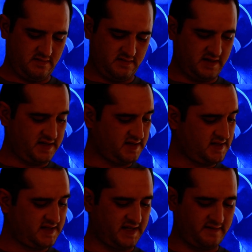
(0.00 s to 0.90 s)
this
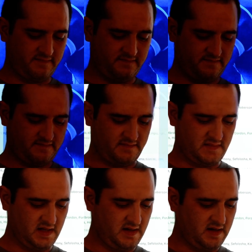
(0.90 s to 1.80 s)
isn't it.
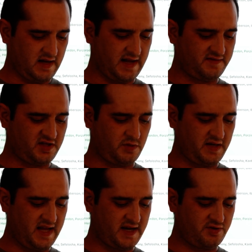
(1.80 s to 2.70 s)
I have so
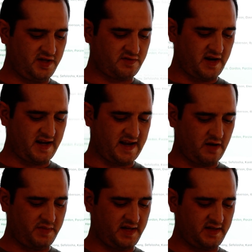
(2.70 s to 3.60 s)
many entries right now
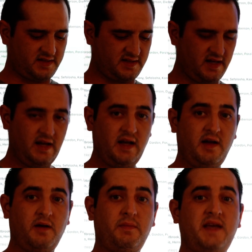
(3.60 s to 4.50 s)
because
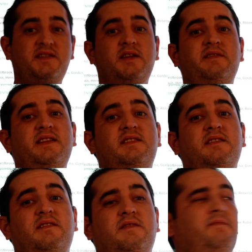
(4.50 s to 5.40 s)
basically,
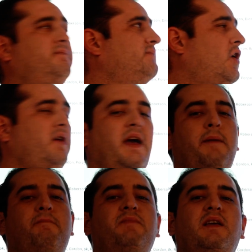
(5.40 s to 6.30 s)
okay.
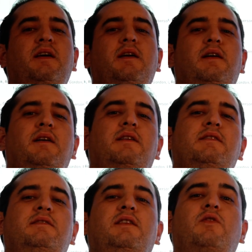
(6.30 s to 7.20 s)

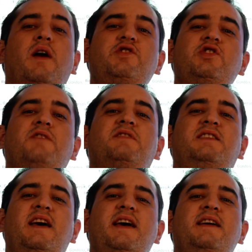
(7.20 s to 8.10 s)
The question of
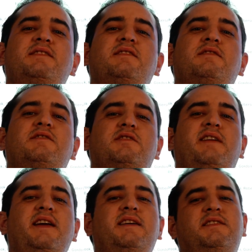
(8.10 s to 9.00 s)
today's
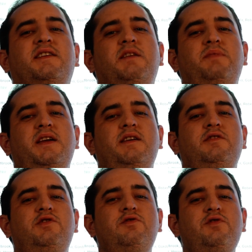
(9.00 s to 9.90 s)
slate is going to be,
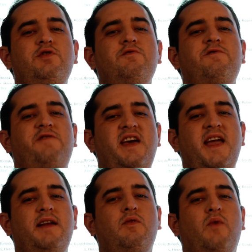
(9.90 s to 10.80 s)
do you
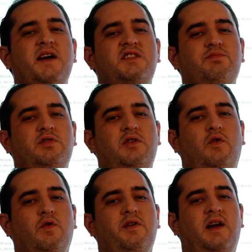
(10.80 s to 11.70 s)
fade Westbrook
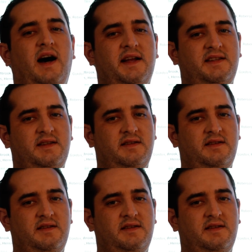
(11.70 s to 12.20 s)
or not?